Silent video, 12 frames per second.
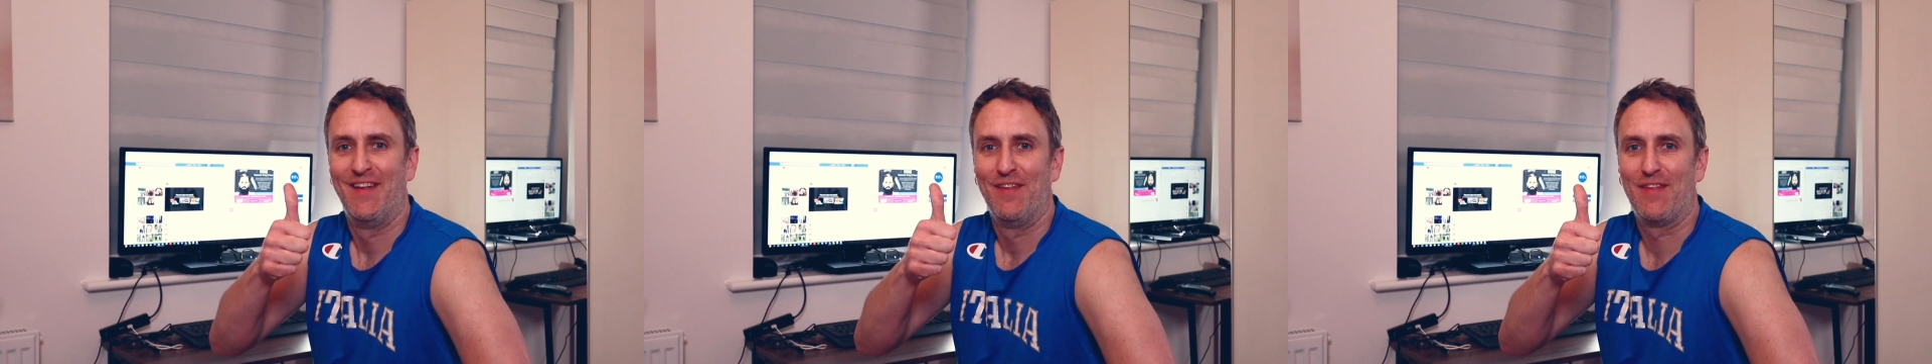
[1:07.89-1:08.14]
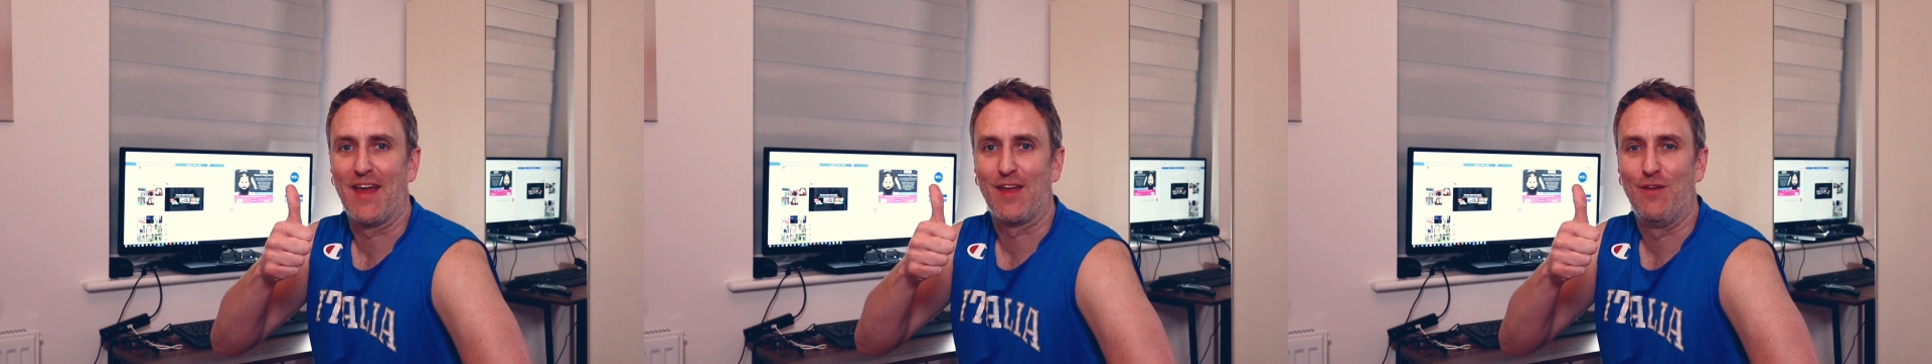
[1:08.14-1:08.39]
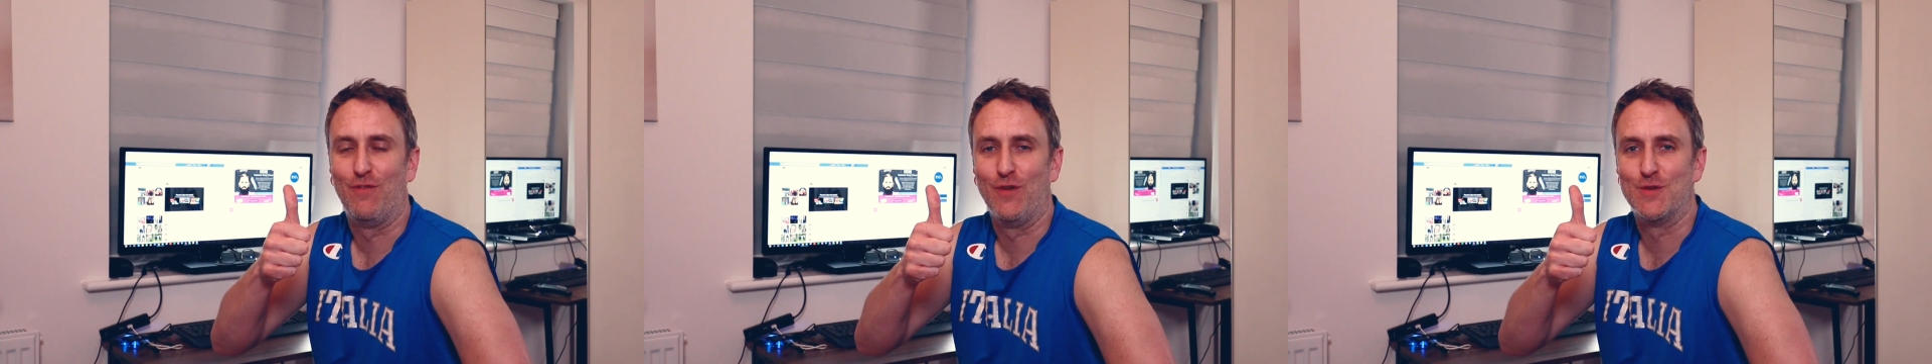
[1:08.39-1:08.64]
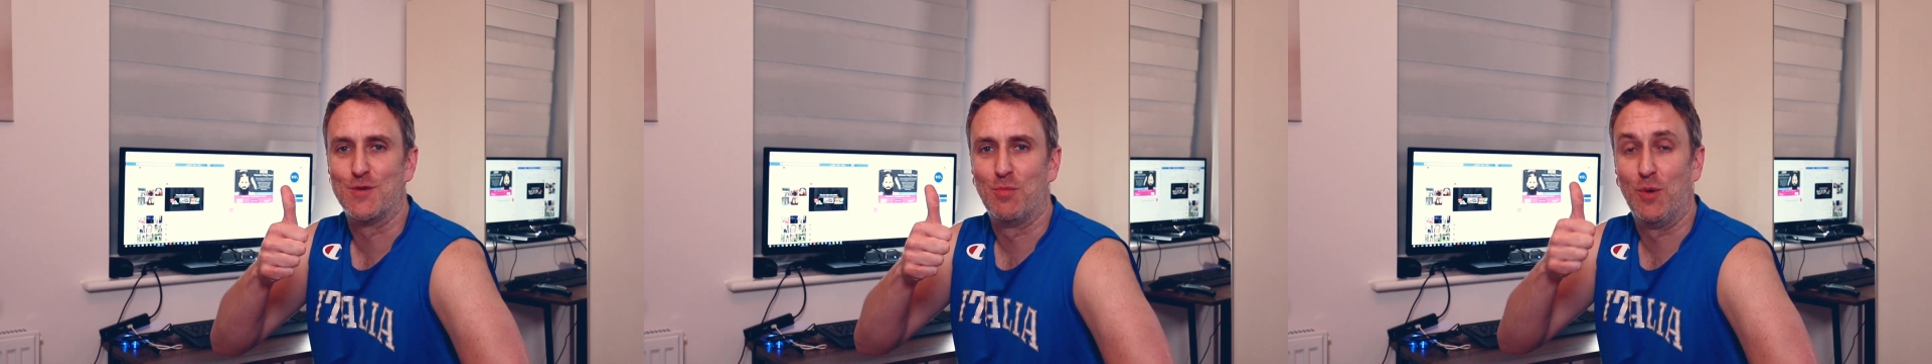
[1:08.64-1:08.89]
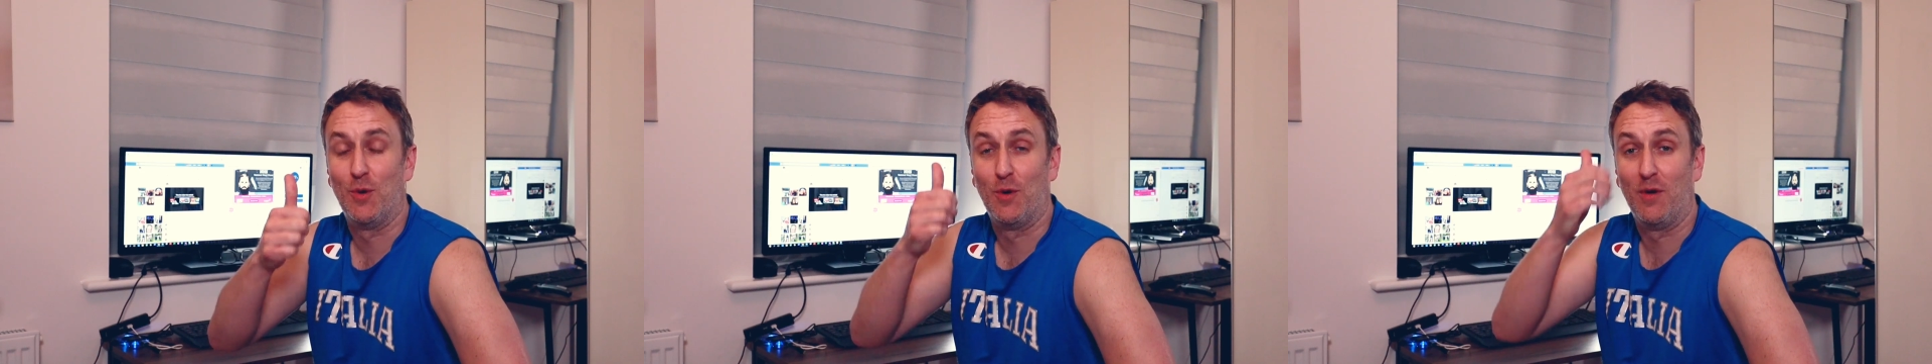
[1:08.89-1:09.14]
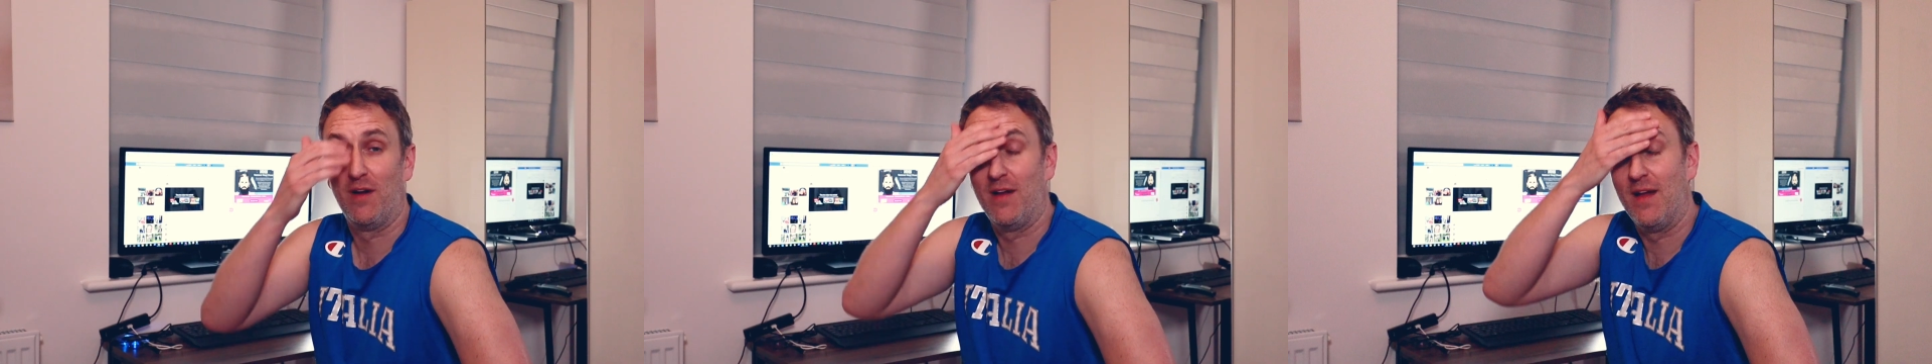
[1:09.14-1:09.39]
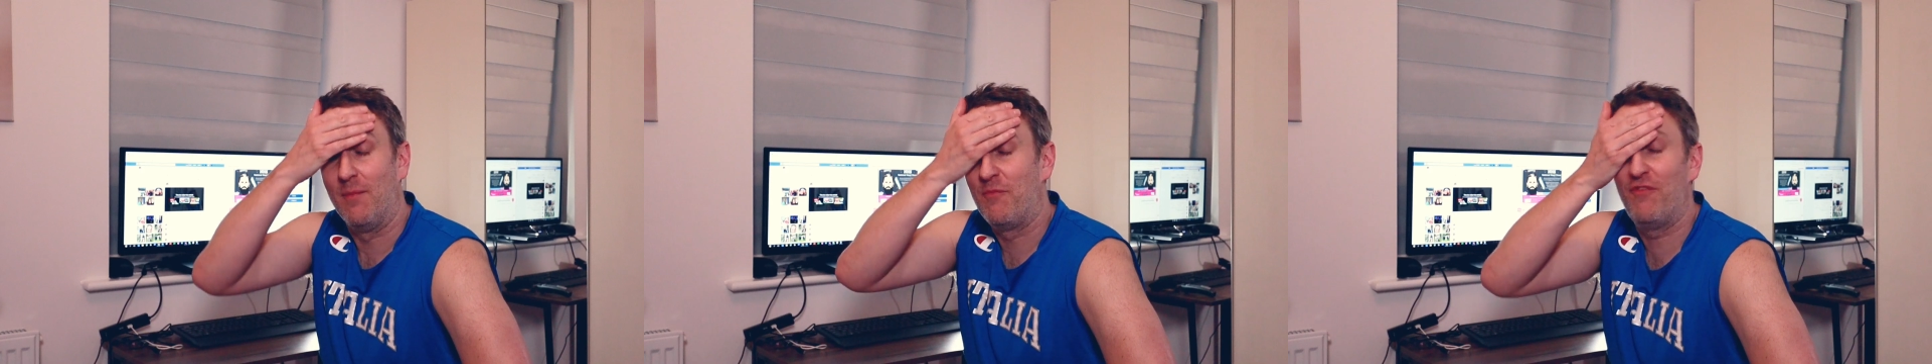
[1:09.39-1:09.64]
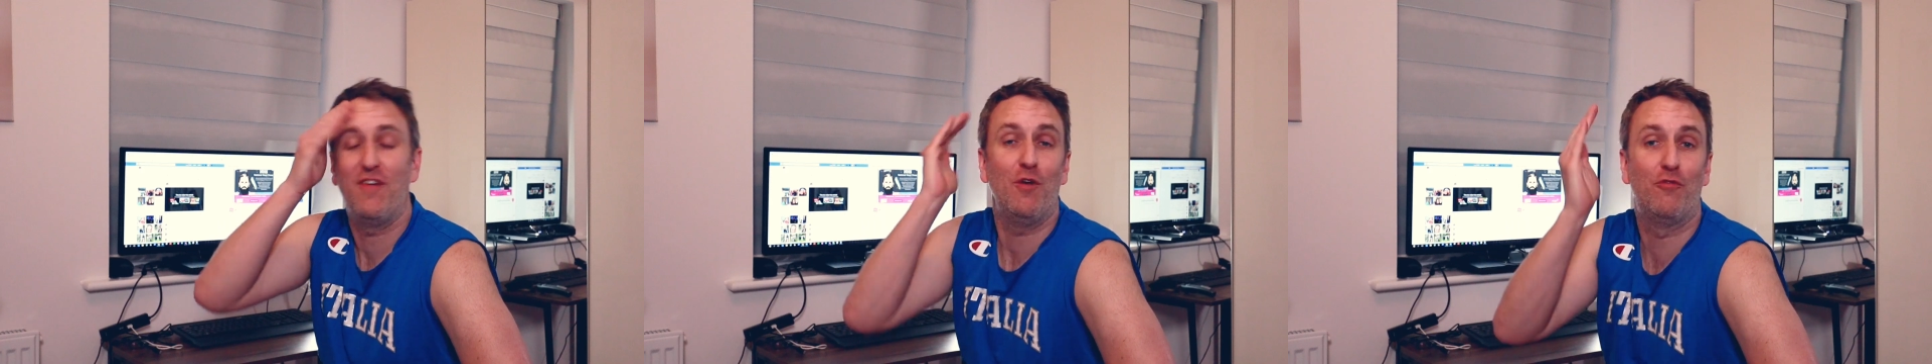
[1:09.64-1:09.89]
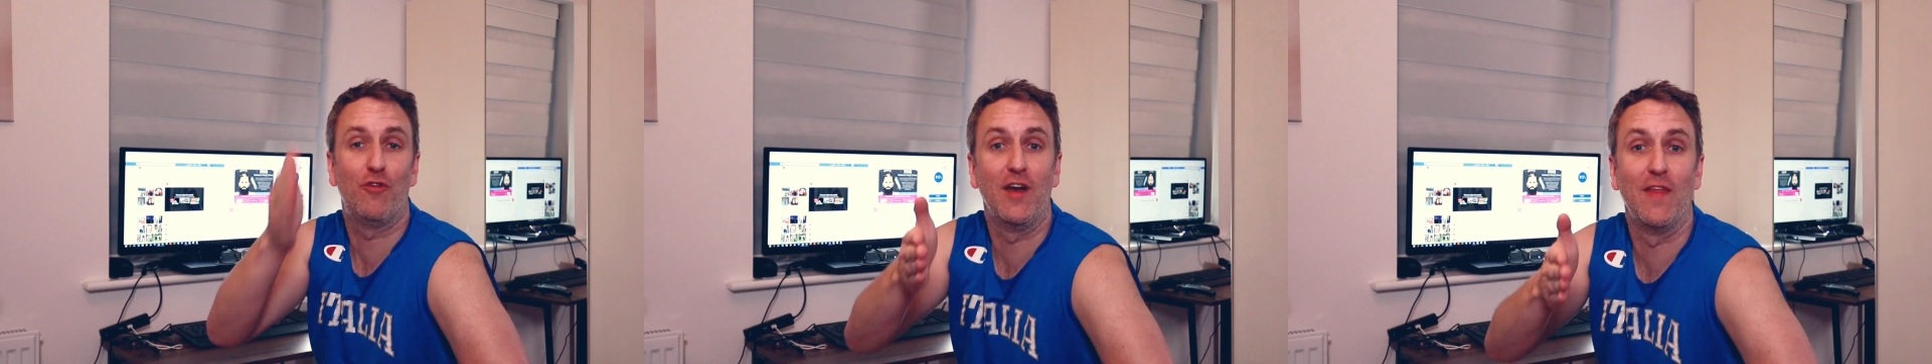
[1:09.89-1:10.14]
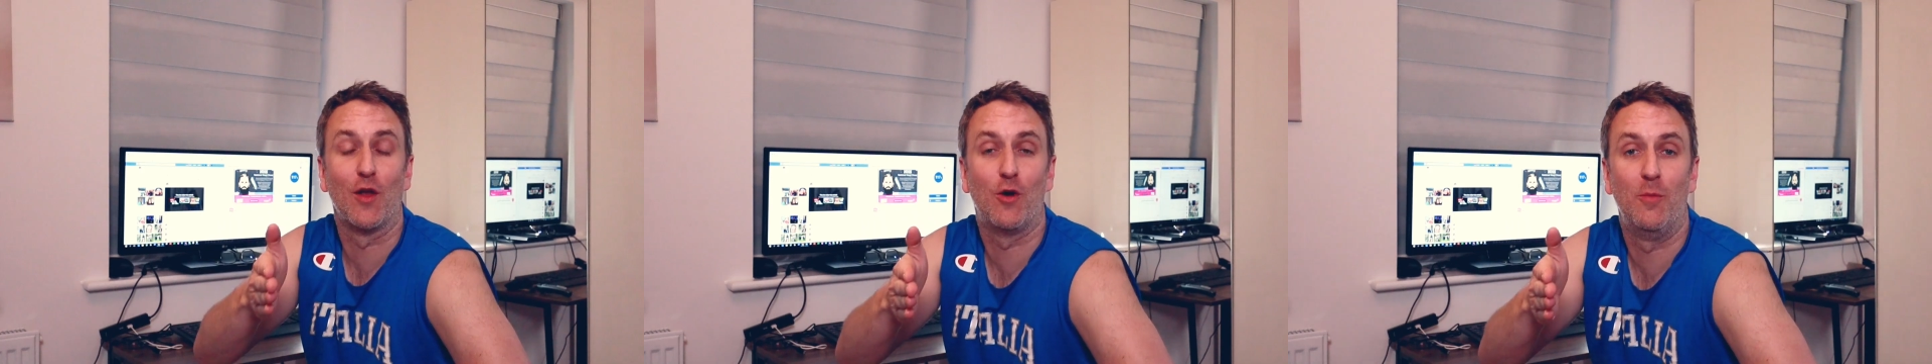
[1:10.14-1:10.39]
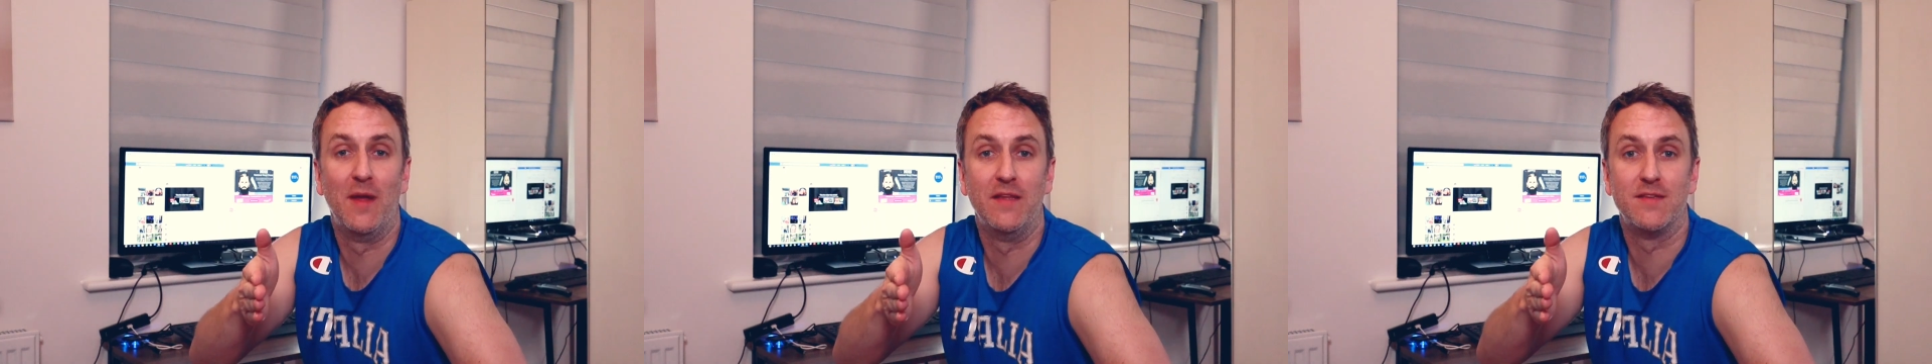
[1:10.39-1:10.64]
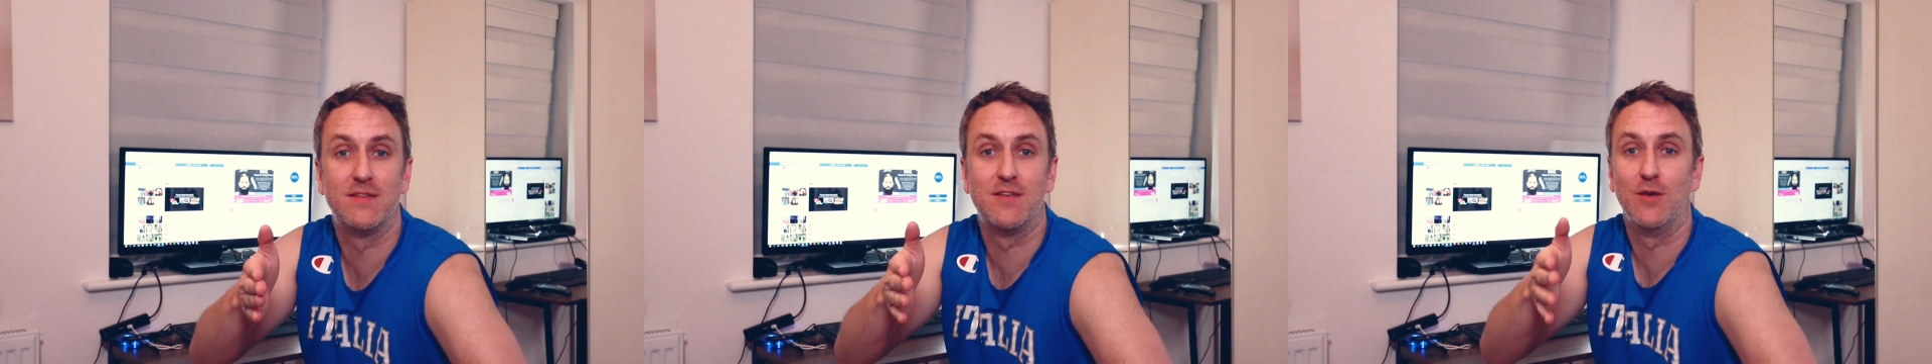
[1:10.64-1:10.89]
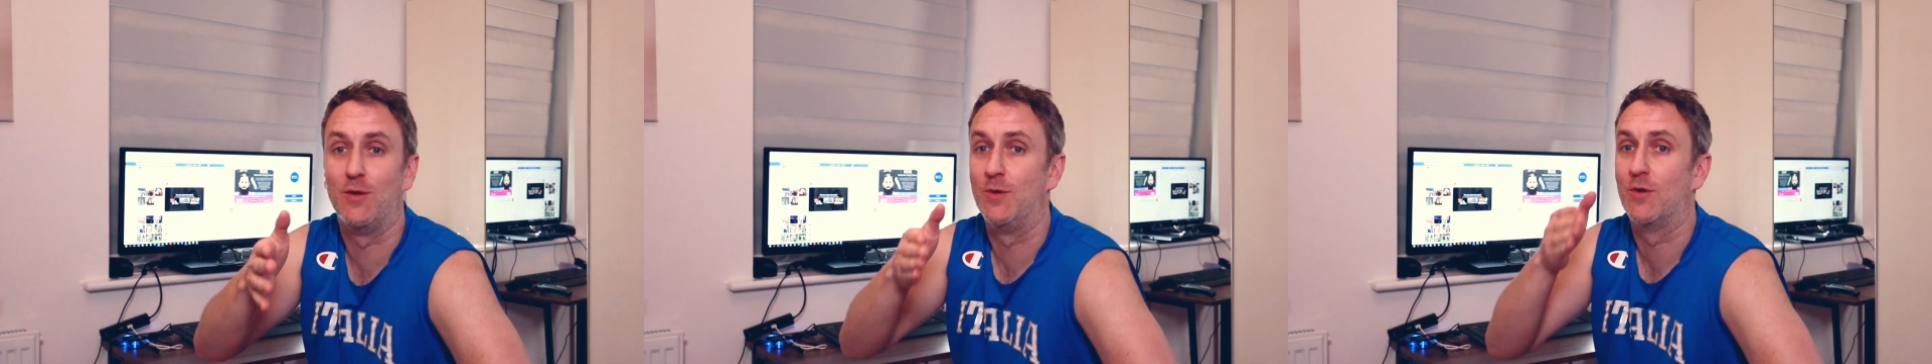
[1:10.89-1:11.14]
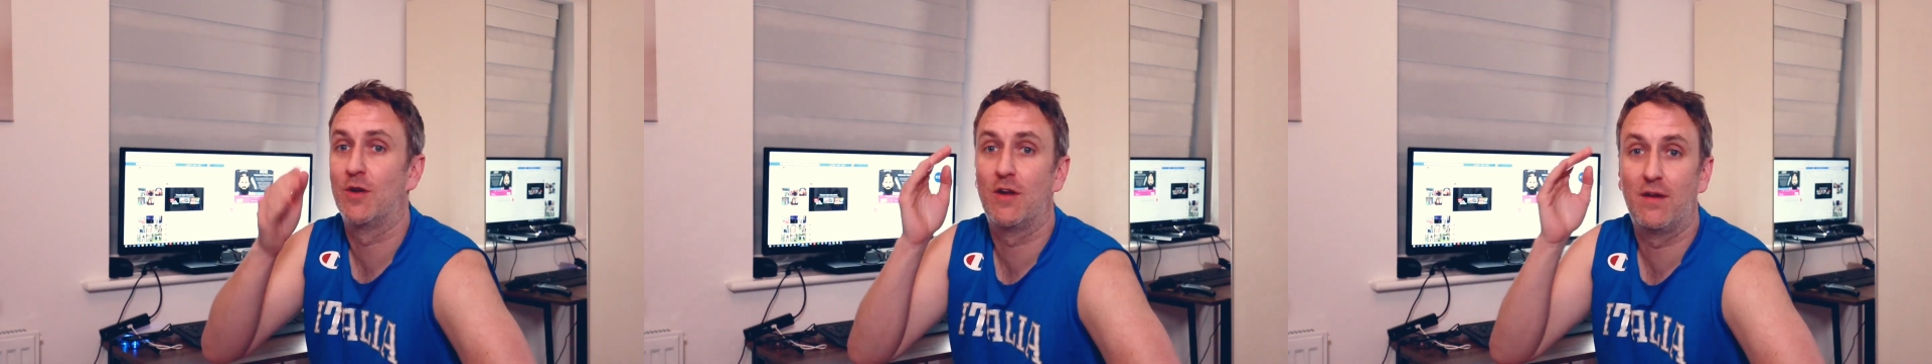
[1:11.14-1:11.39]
Thank you for your support. Feel free in the comments to